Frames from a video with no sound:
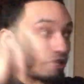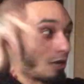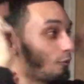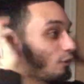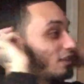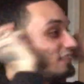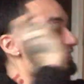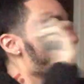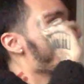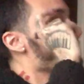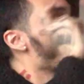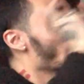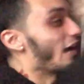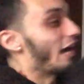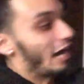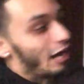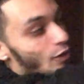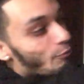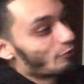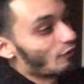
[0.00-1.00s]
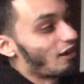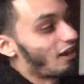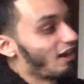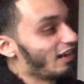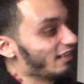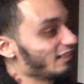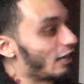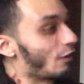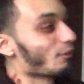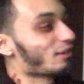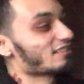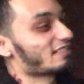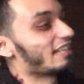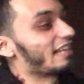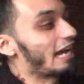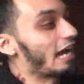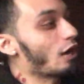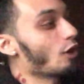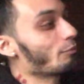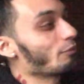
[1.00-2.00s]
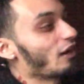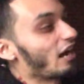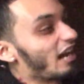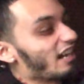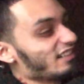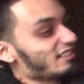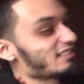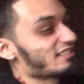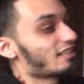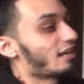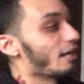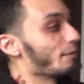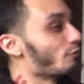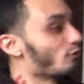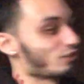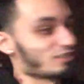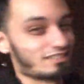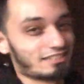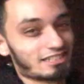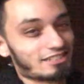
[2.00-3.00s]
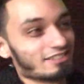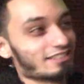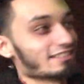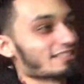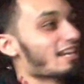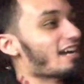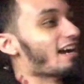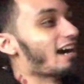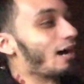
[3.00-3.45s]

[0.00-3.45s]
I want to take what Albert I, want to take Albert Einstein more serious.